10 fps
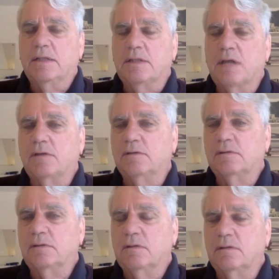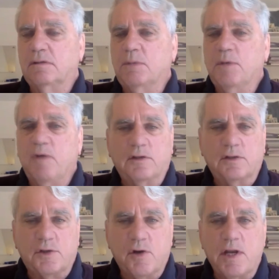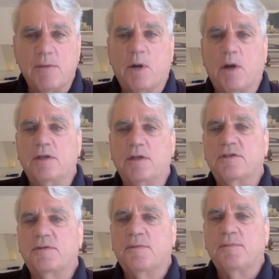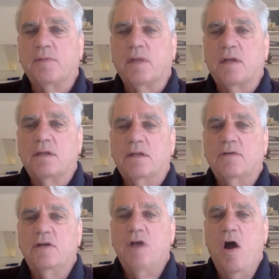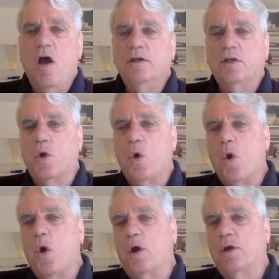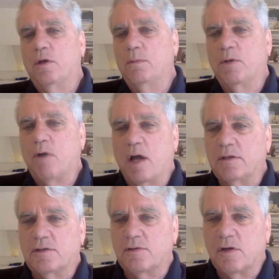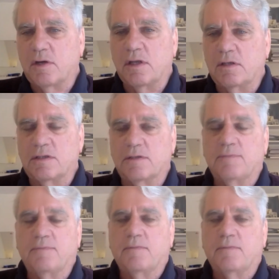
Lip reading: So to move on to treaty bodies, there are 9 core human rights treaties.